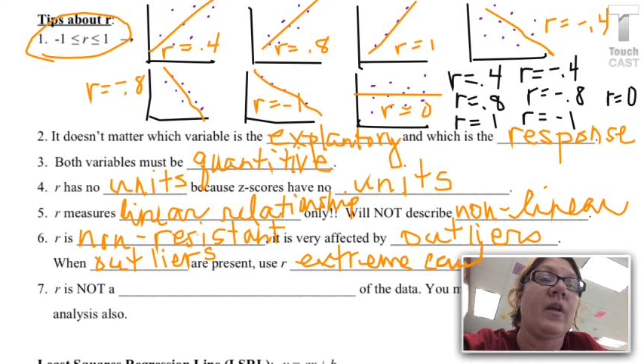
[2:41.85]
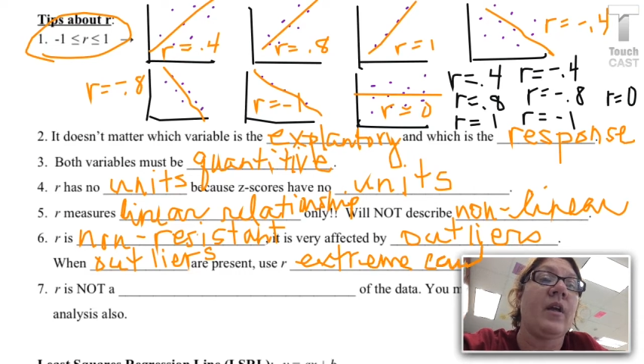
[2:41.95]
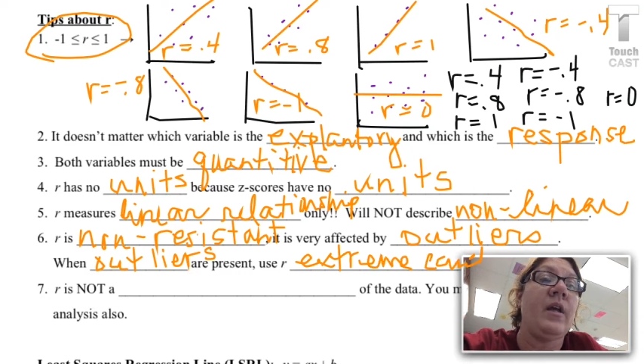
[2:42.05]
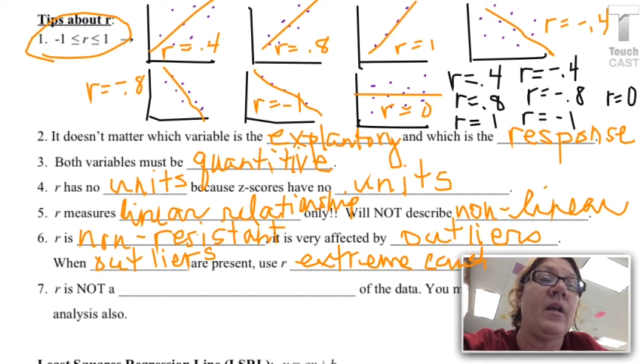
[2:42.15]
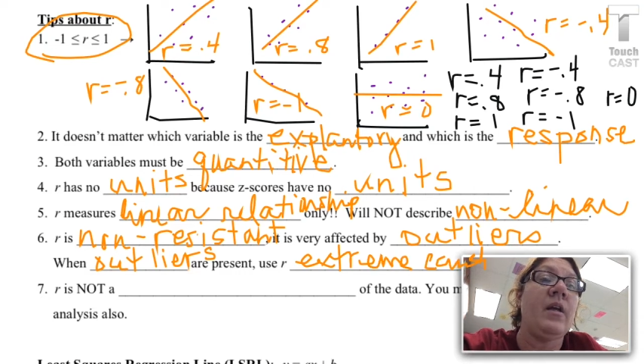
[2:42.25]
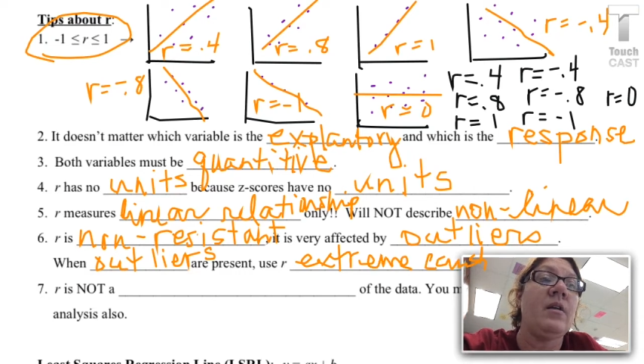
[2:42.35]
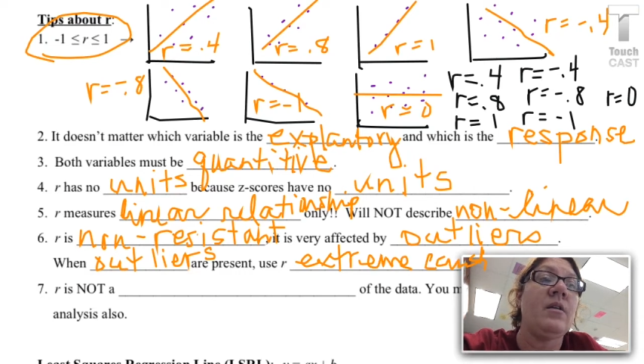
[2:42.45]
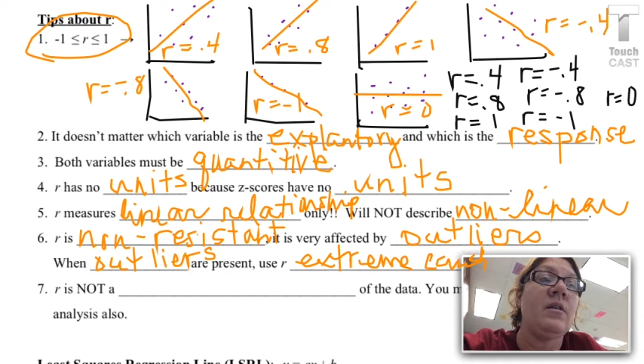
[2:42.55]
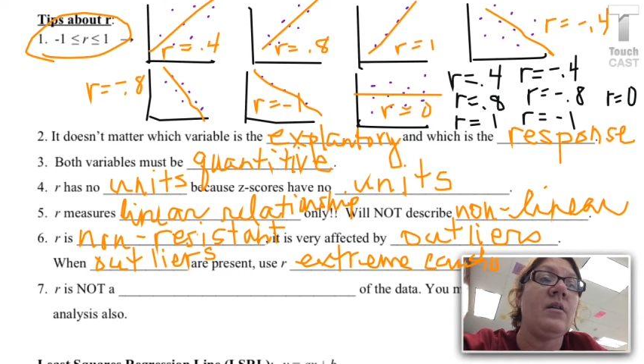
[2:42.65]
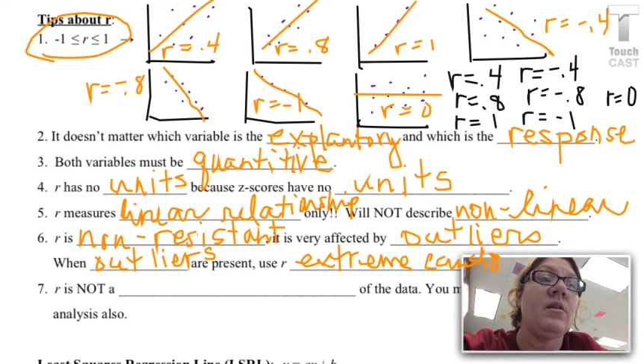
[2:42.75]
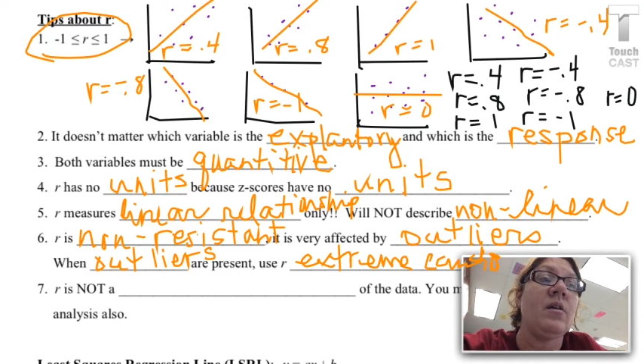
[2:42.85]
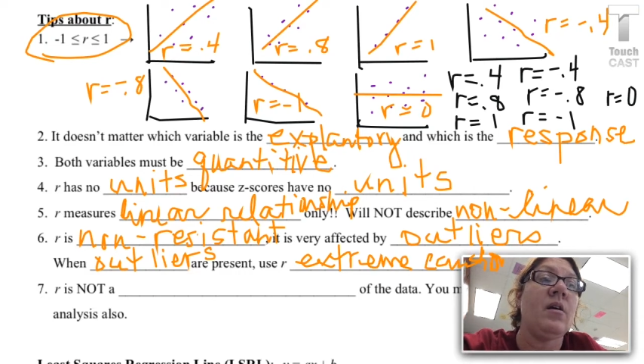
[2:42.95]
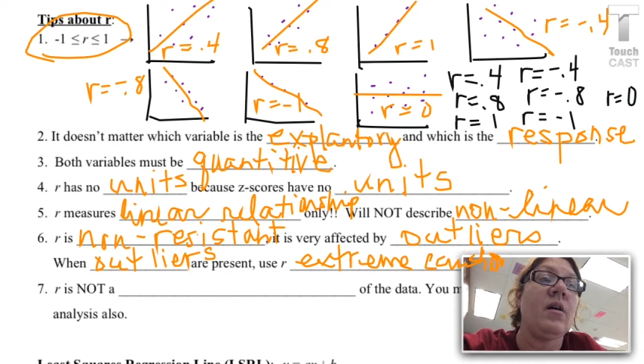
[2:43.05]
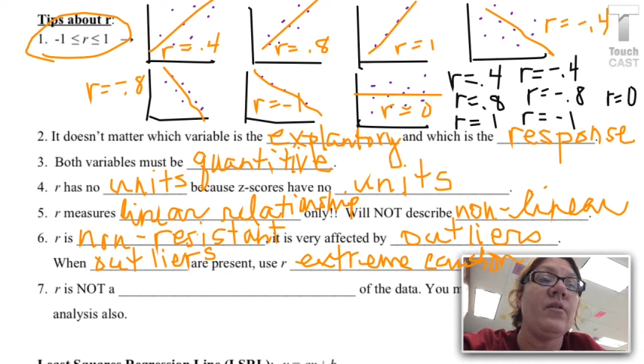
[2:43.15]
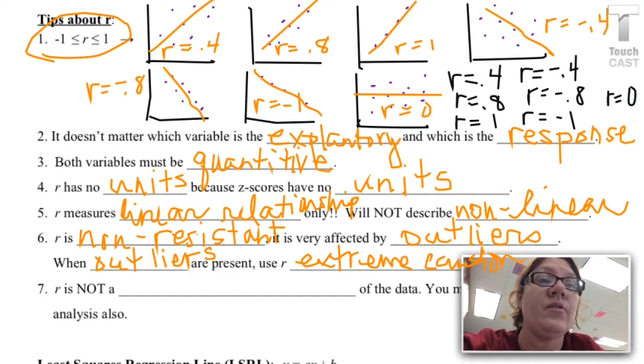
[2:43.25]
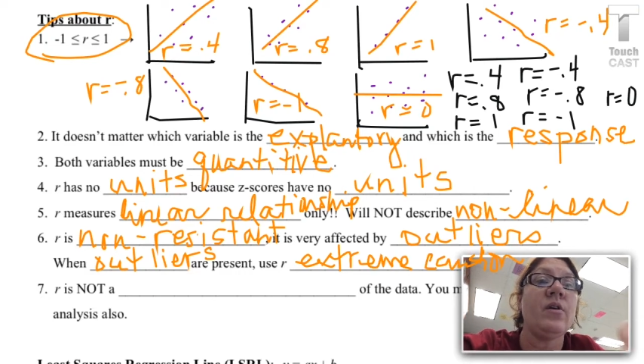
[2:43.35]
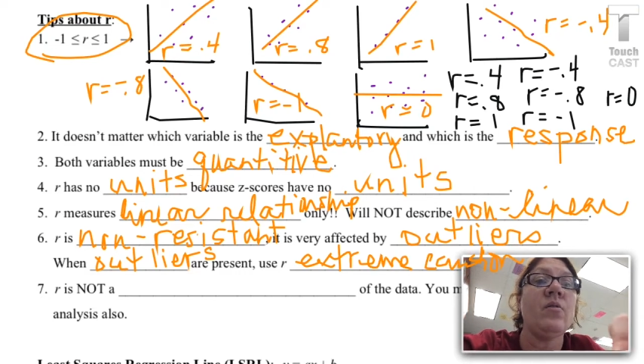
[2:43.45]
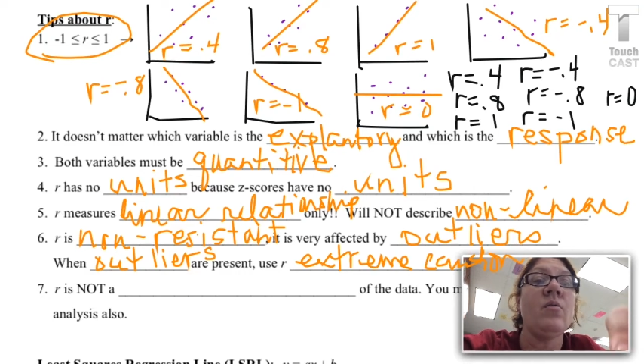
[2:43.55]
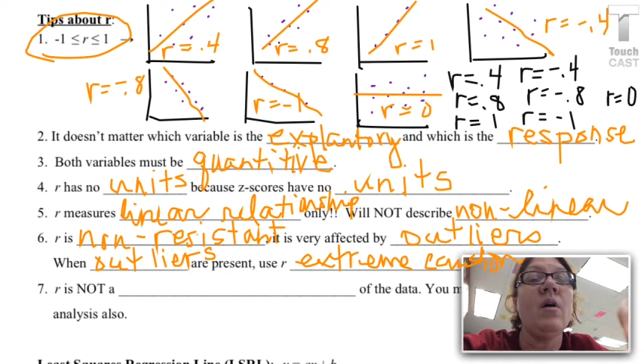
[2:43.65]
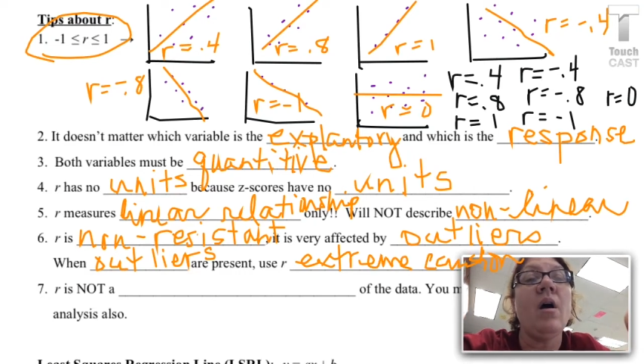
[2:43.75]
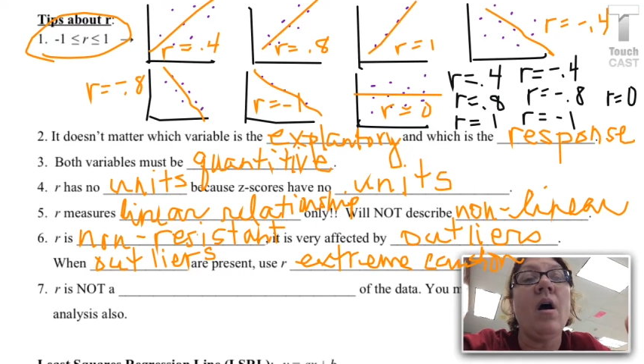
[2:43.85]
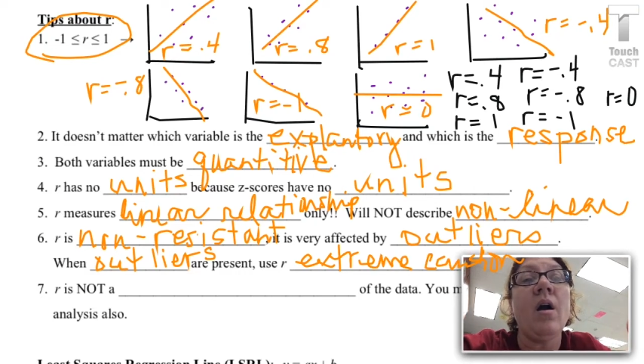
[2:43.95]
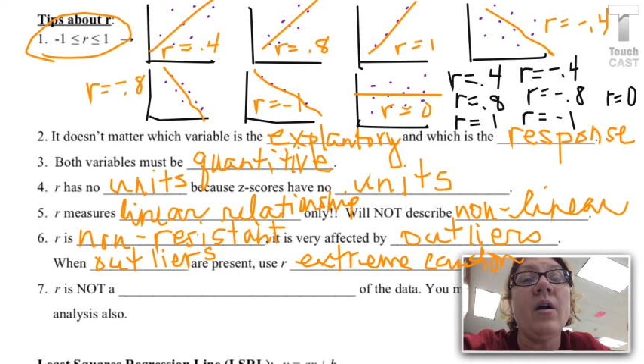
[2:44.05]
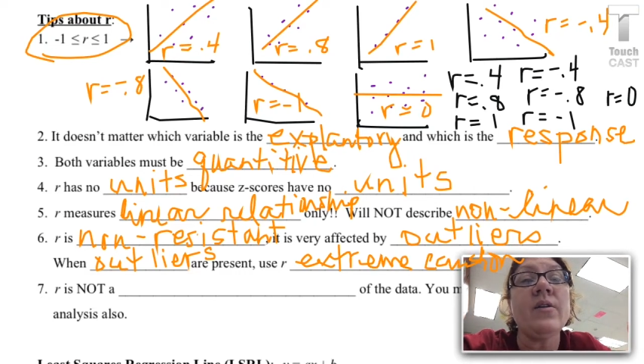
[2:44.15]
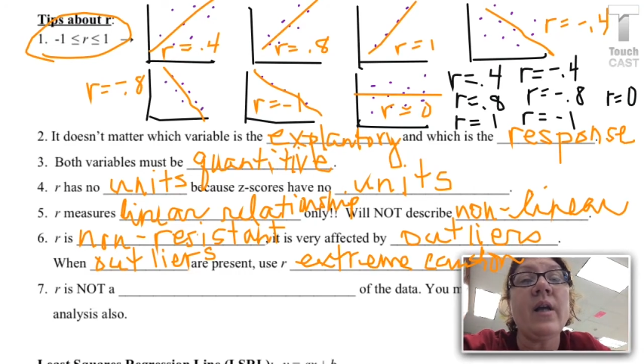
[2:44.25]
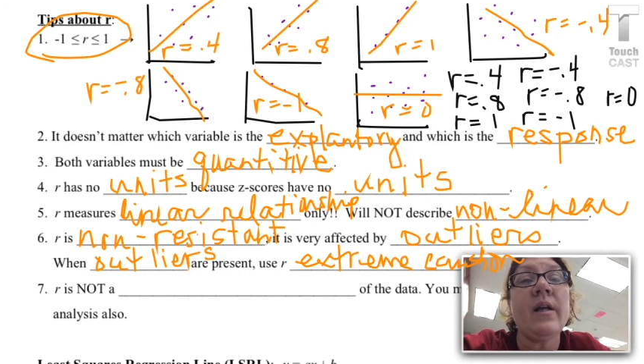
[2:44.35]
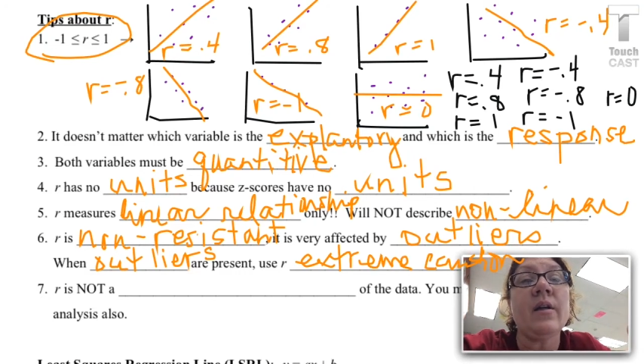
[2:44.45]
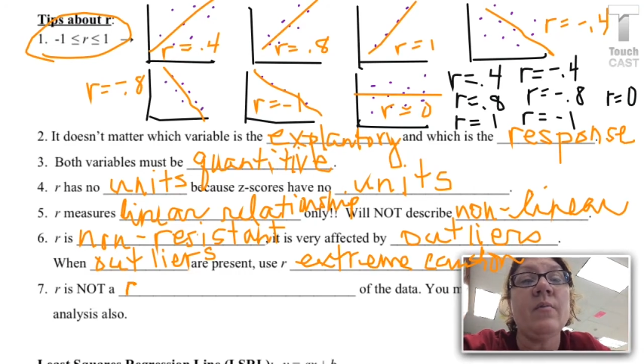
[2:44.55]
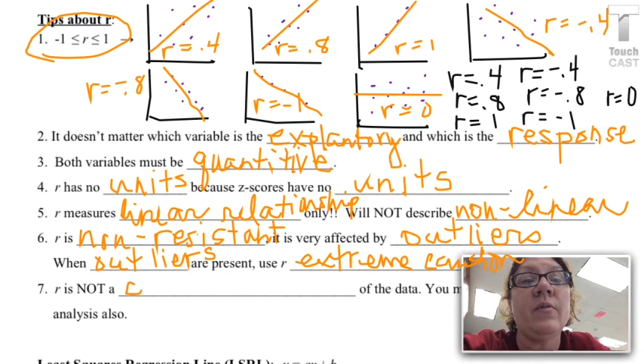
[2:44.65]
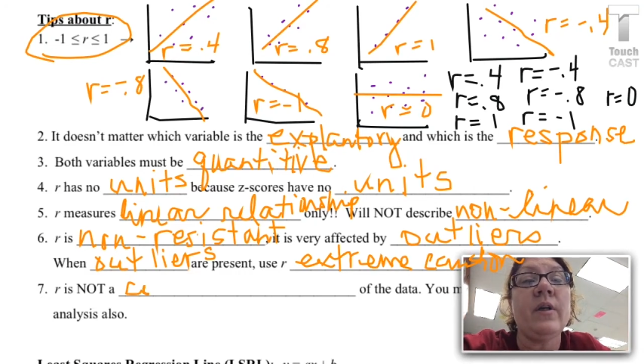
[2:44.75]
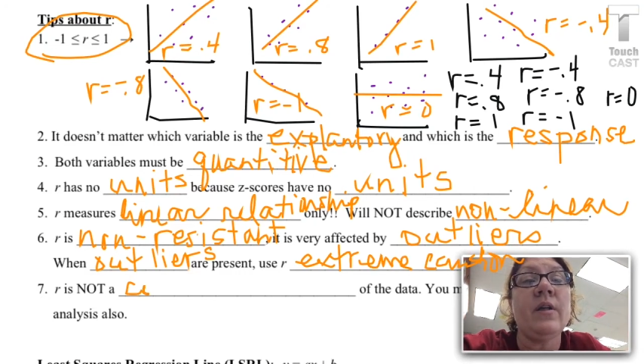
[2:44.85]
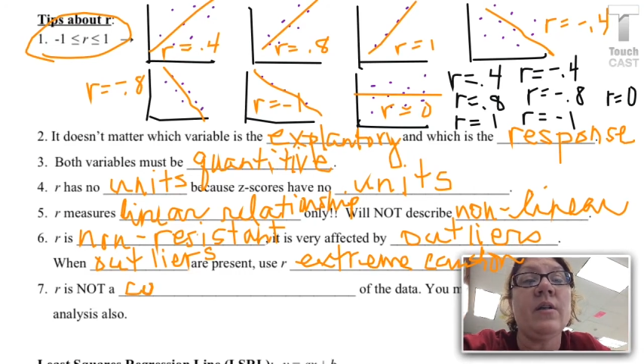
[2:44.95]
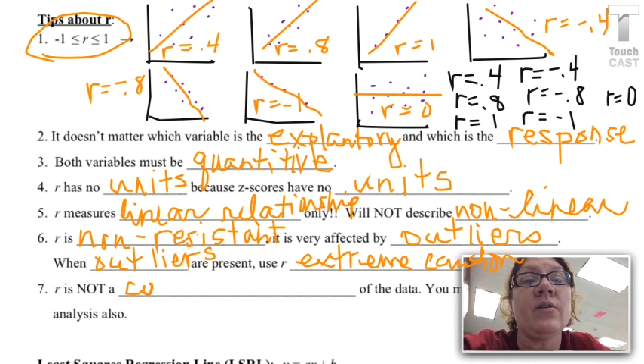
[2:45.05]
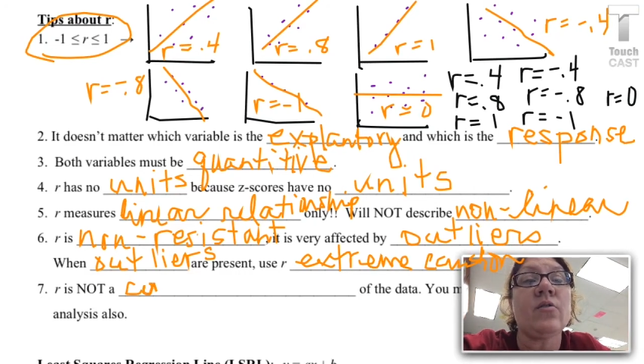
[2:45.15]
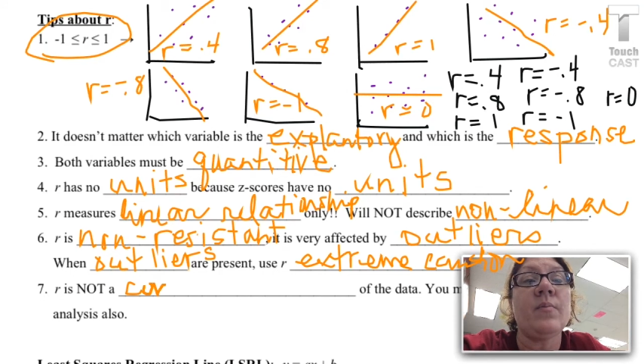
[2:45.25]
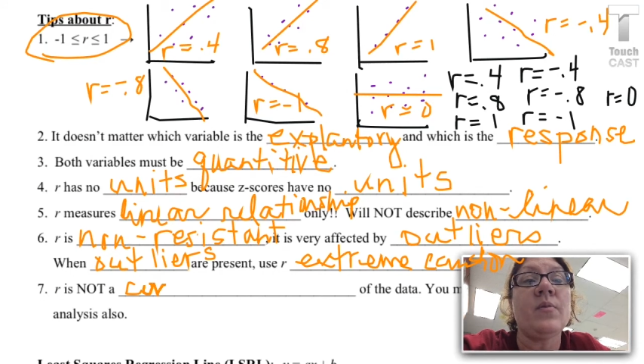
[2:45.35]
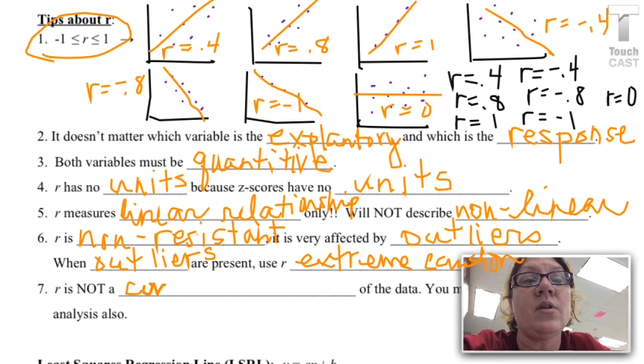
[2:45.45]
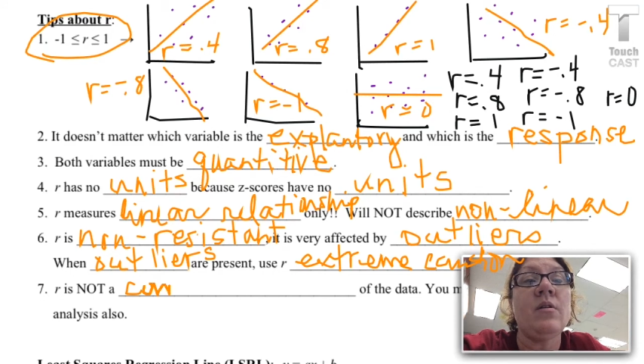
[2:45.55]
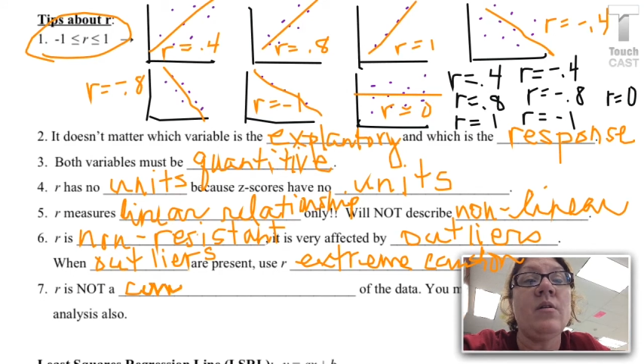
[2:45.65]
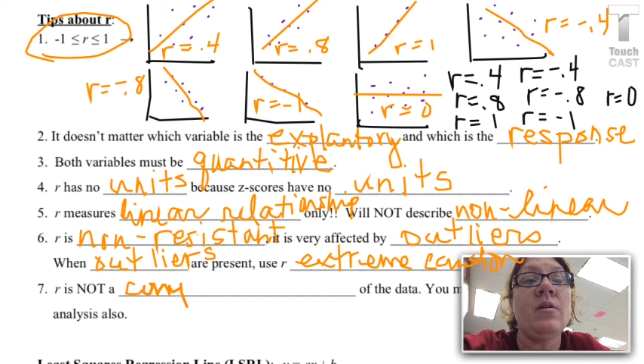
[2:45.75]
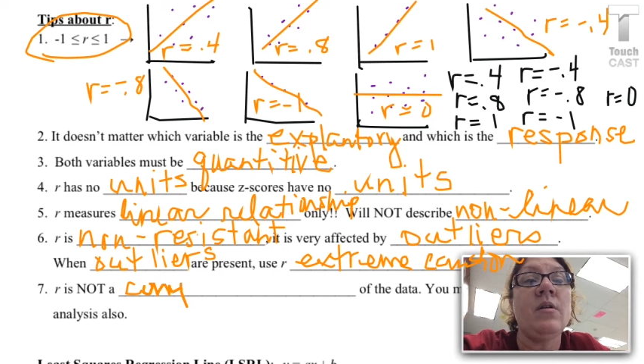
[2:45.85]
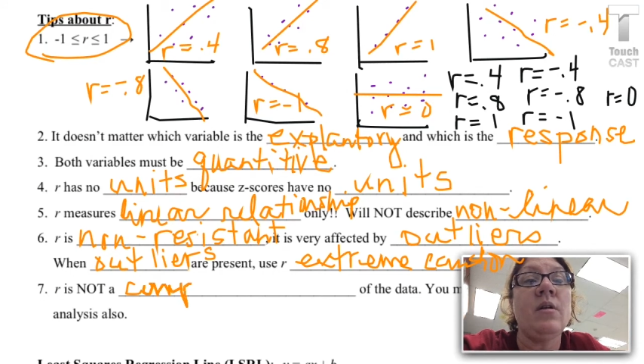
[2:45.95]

And also, R is not a complete description.